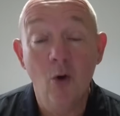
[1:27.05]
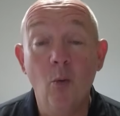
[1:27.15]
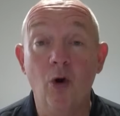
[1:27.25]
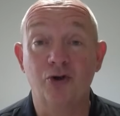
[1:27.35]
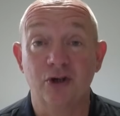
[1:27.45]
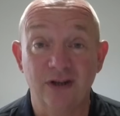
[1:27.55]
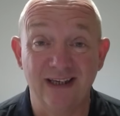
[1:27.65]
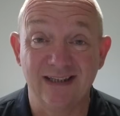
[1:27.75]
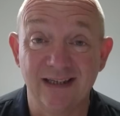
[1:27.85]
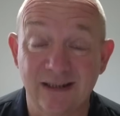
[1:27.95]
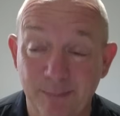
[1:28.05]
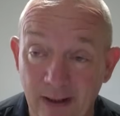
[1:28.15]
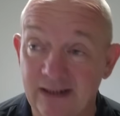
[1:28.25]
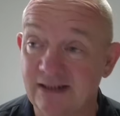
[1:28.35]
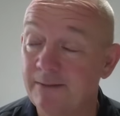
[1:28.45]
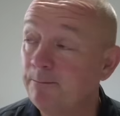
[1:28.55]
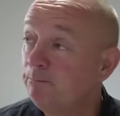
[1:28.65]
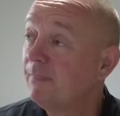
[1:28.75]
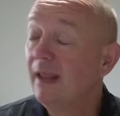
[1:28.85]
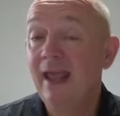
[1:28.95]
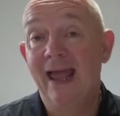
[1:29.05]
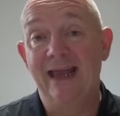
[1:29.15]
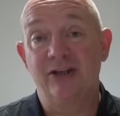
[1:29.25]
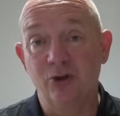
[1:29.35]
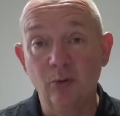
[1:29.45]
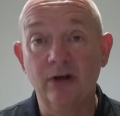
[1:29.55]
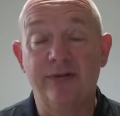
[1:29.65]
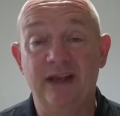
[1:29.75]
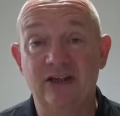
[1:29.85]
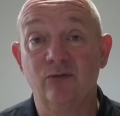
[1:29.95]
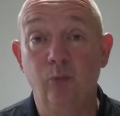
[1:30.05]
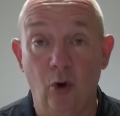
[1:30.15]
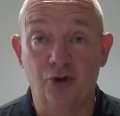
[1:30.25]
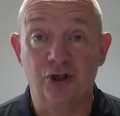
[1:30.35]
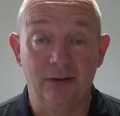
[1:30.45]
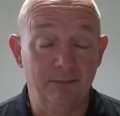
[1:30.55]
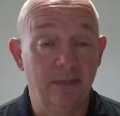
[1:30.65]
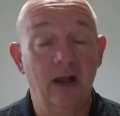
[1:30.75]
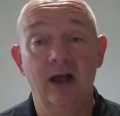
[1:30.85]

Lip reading: Watch this space. And talking of things of watching,